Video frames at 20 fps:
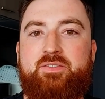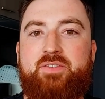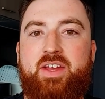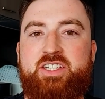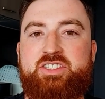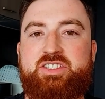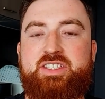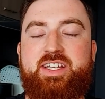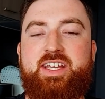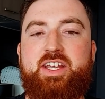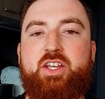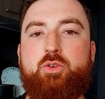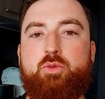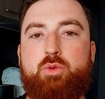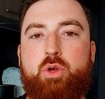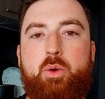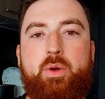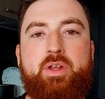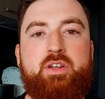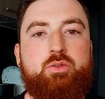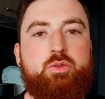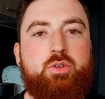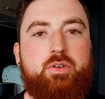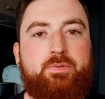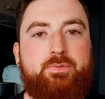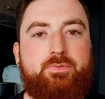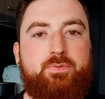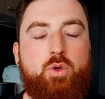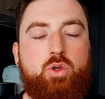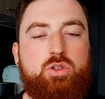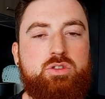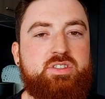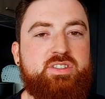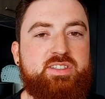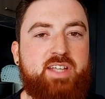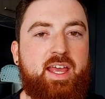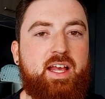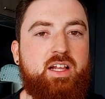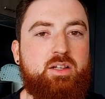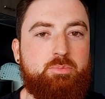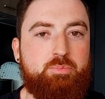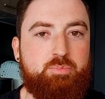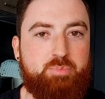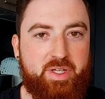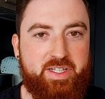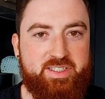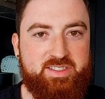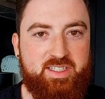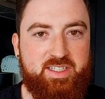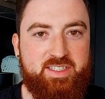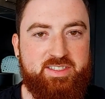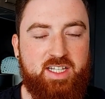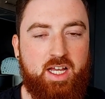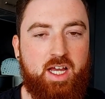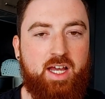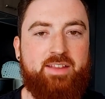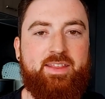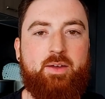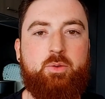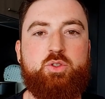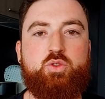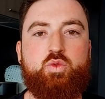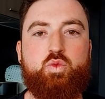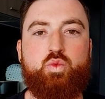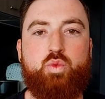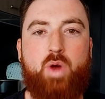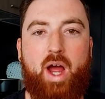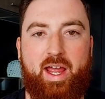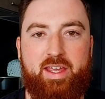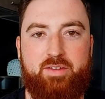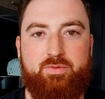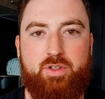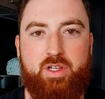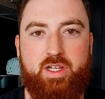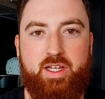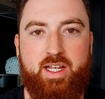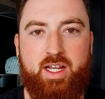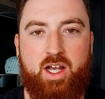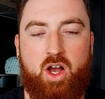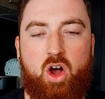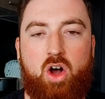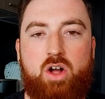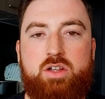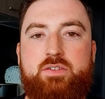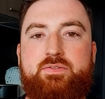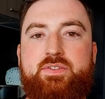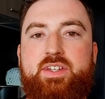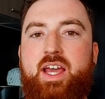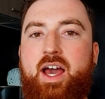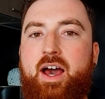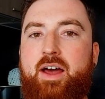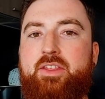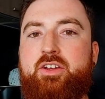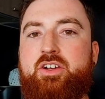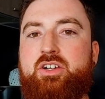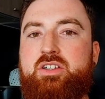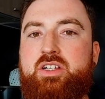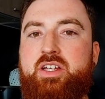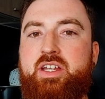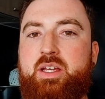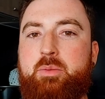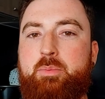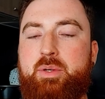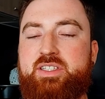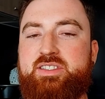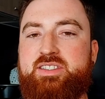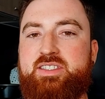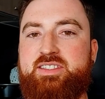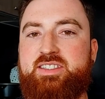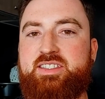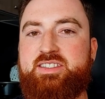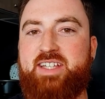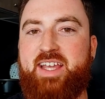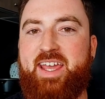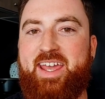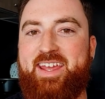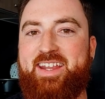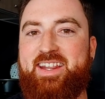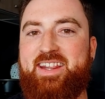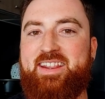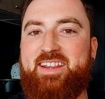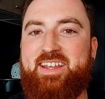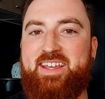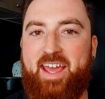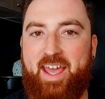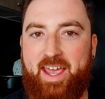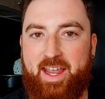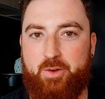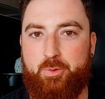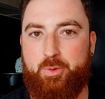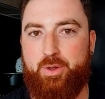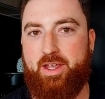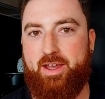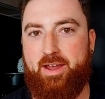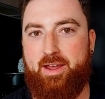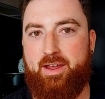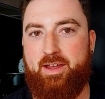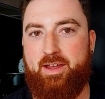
and eventually he grew into a full-scale business that was rivaling all of the other cleaning businesses in the area.